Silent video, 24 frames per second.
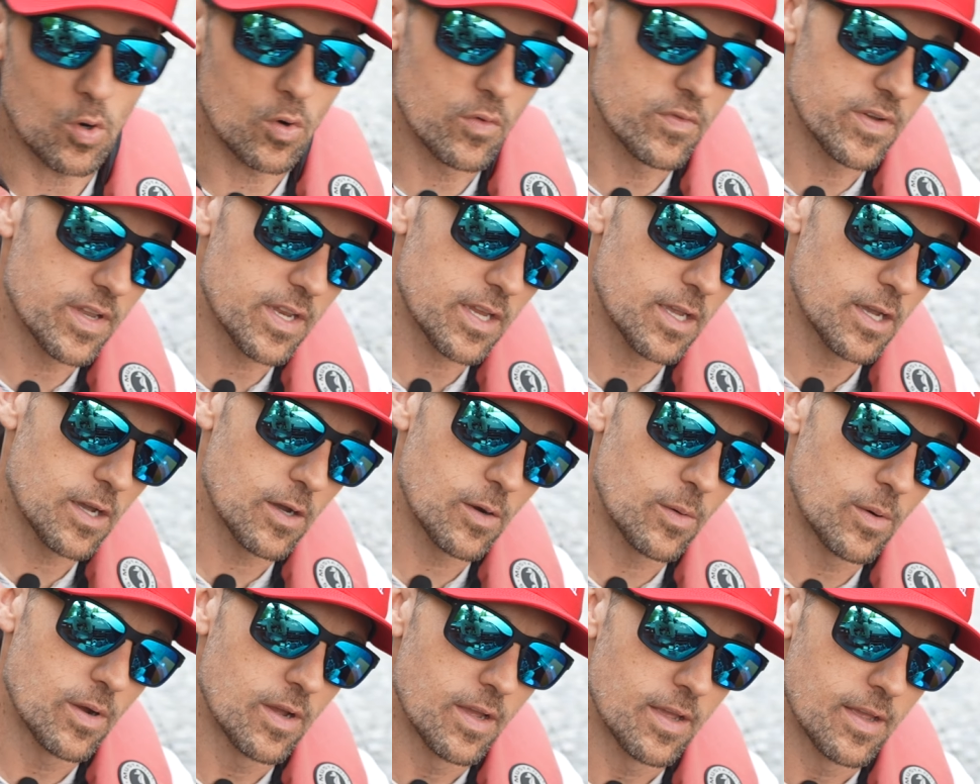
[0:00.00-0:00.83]

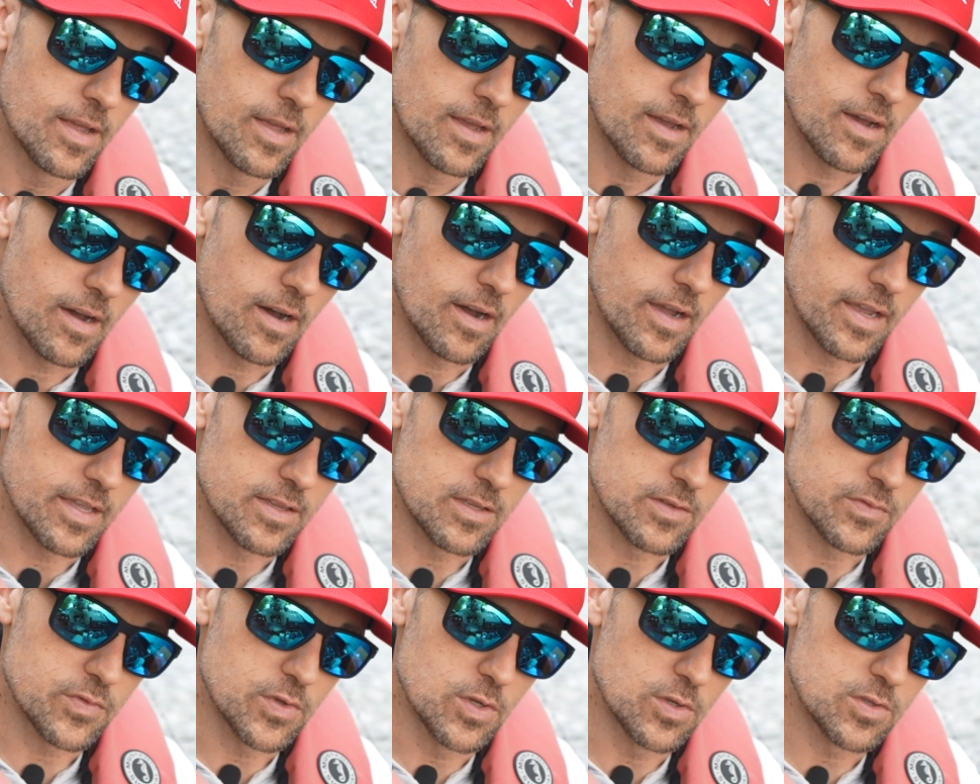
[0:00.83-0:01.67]
video in
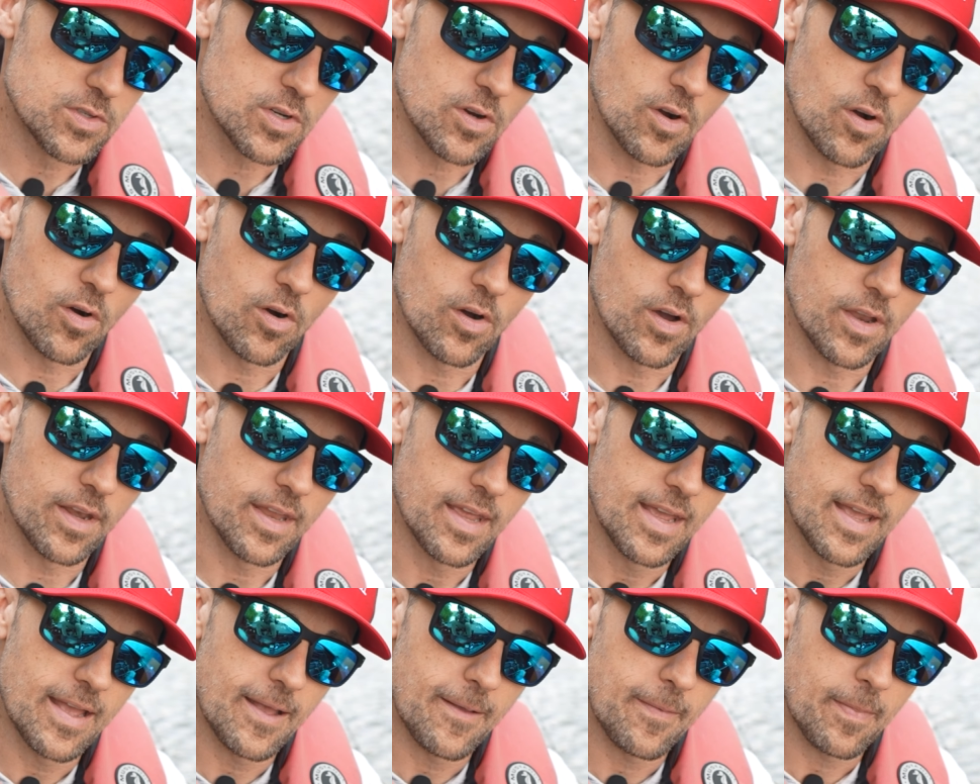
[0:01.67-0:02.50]
the future on
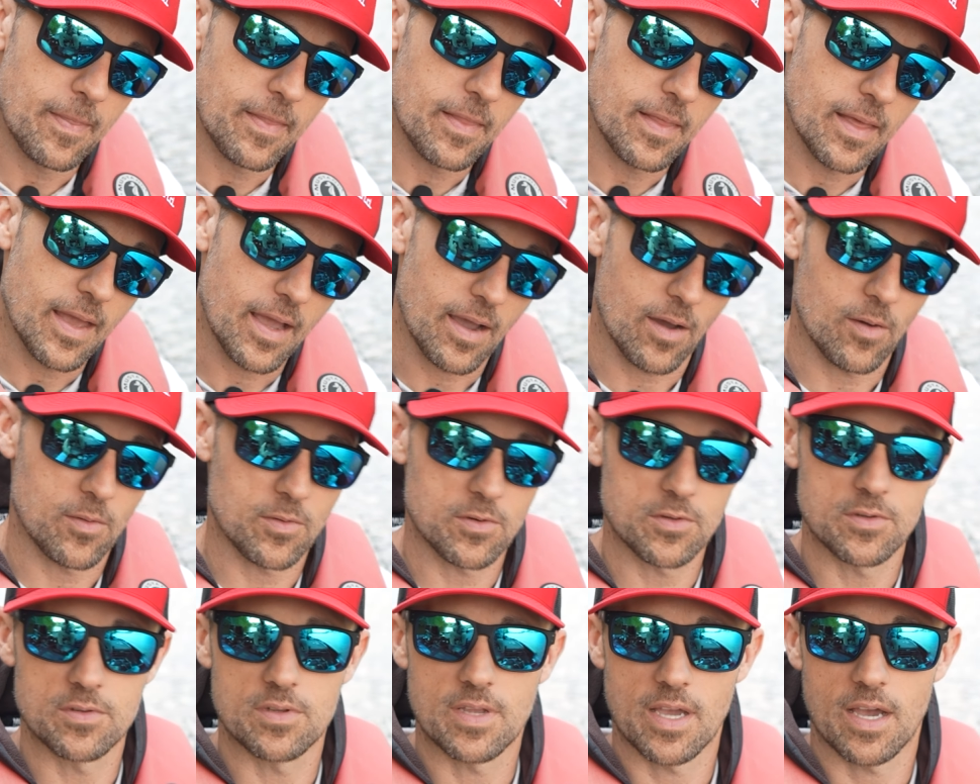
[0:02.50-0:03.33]
how
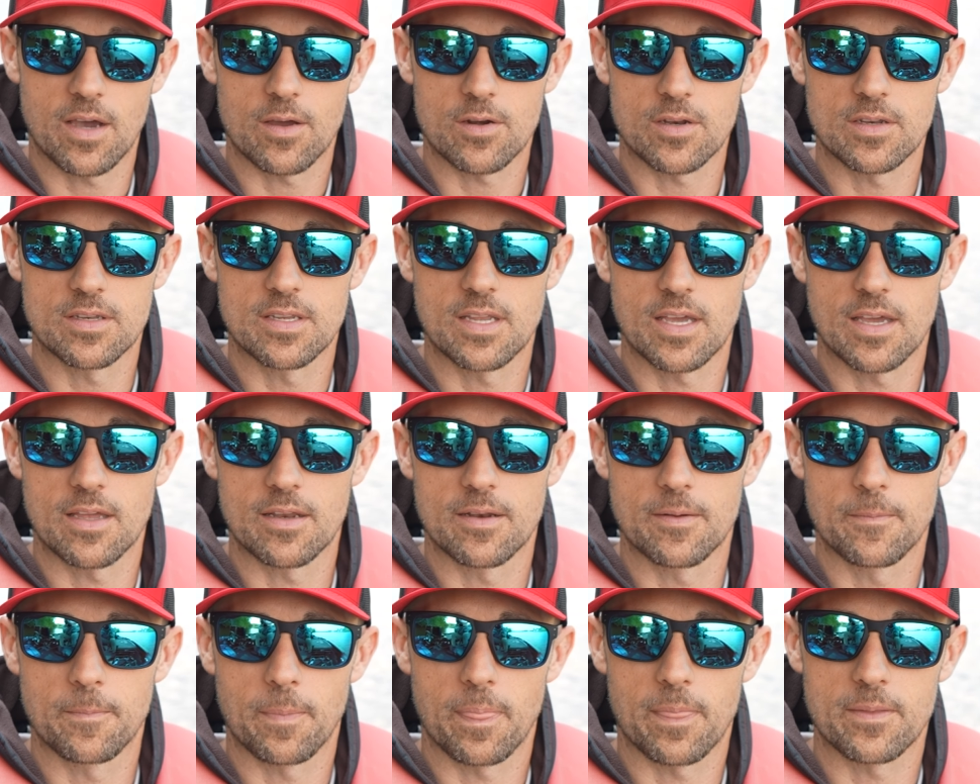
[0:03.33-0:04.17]
to net
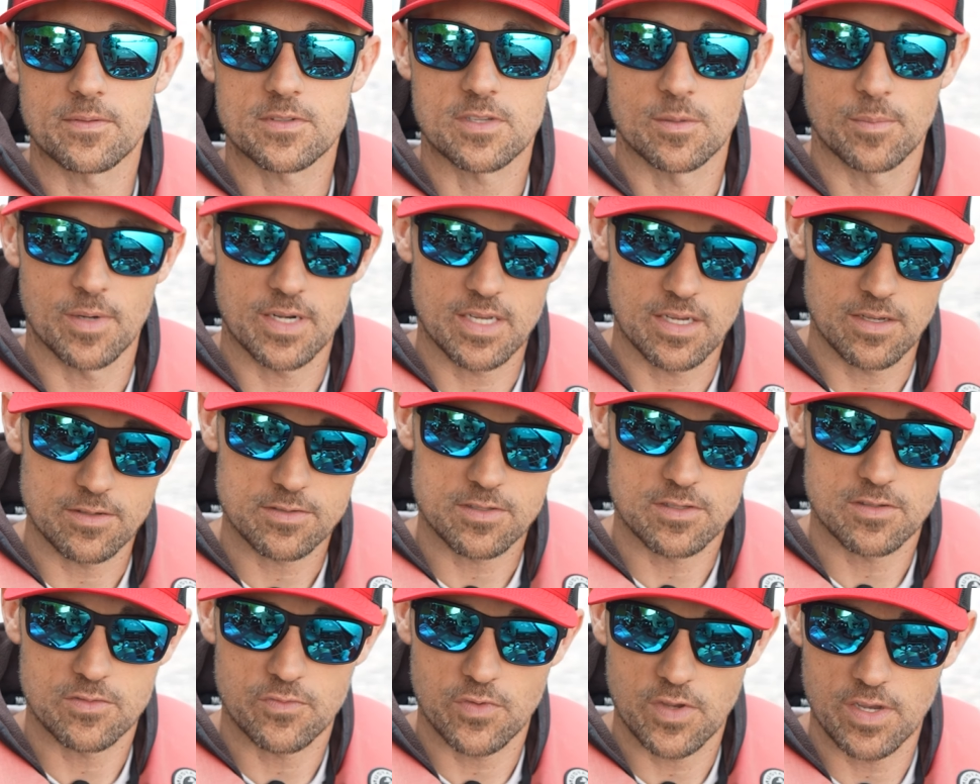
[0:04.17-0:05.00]
somebody
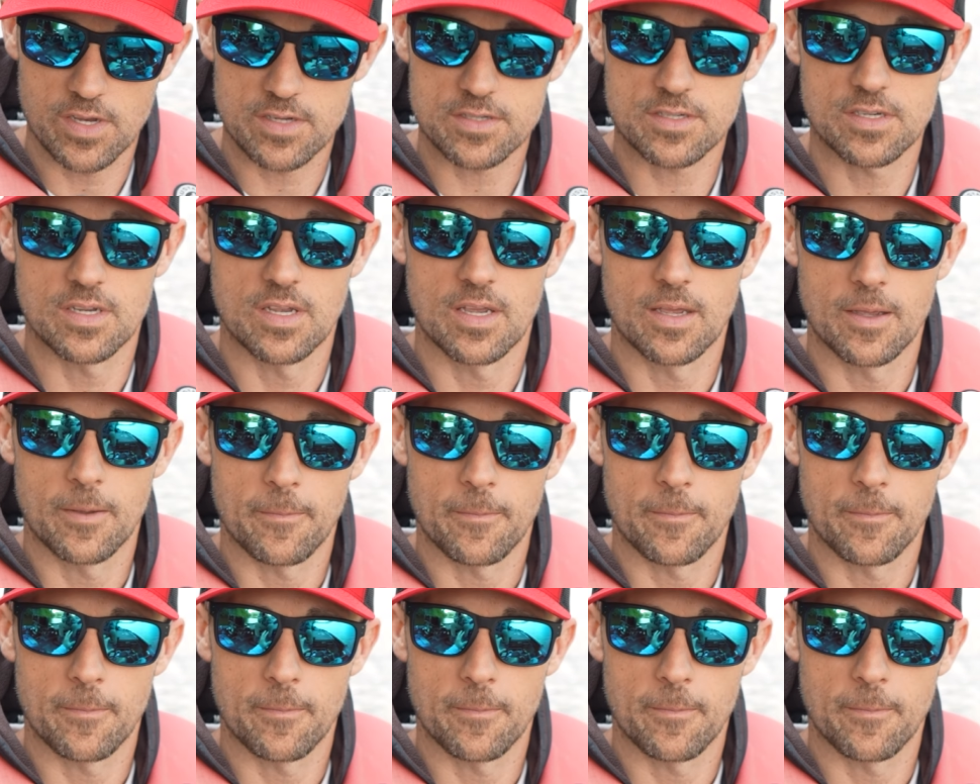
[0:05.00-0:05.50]
else's fish.